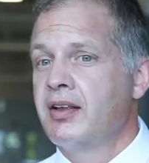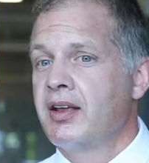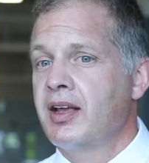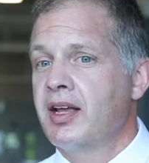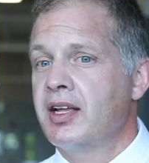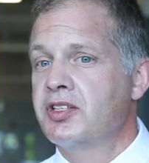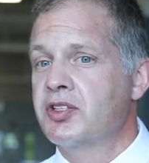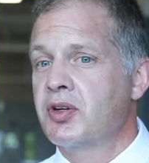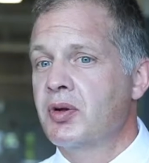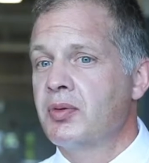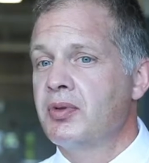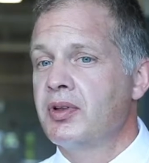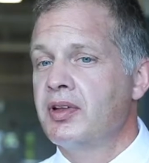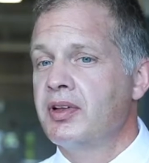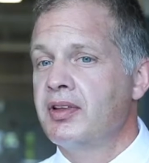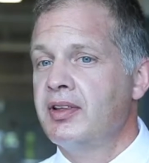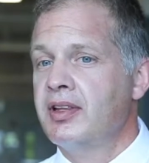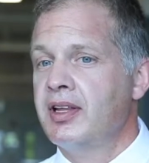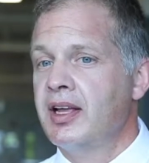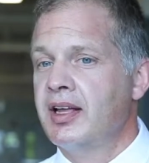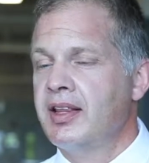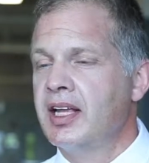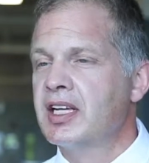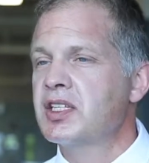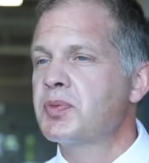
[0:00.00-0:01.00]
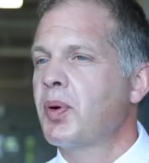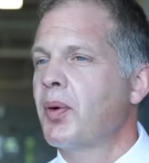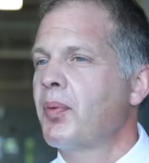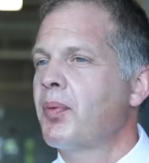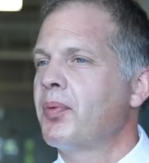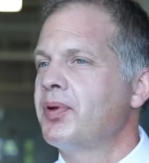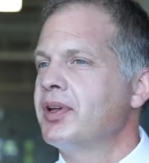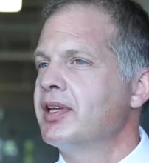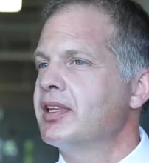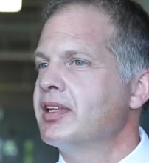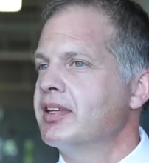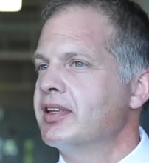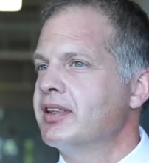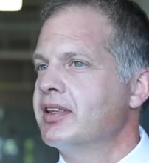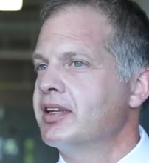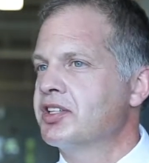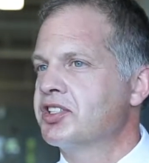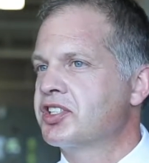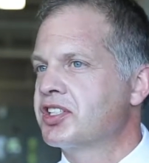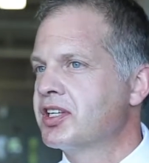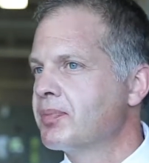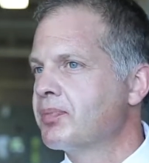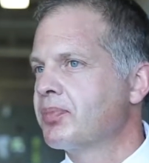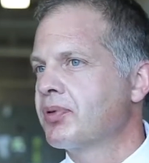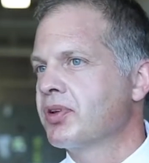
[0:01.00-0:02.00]
And so that's probably the
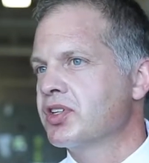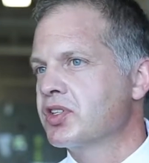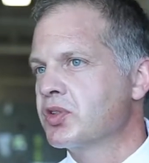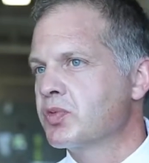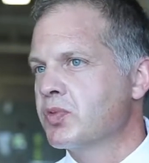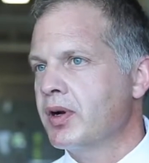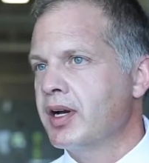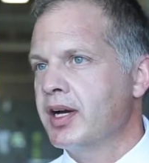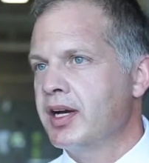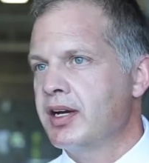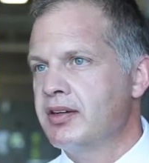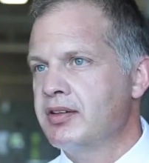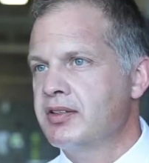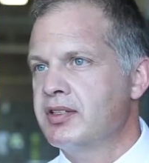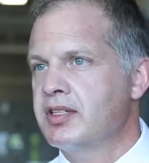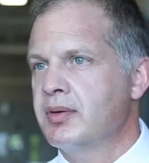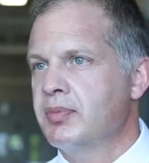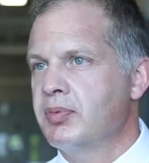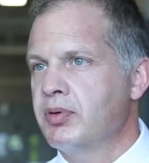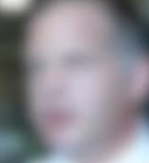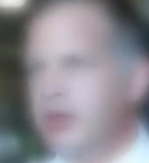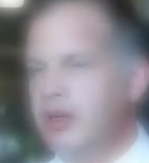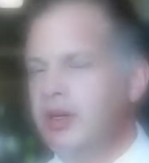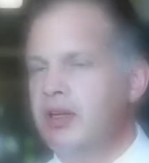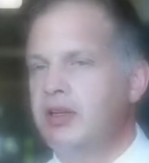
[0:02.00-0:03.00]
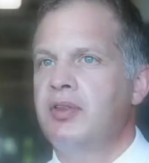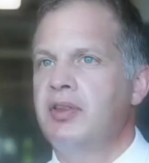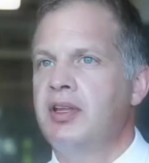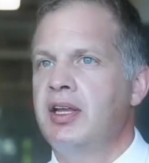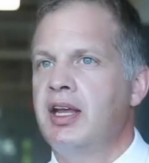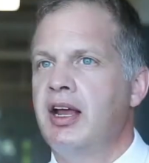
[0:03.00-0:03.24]
simplest way to put it.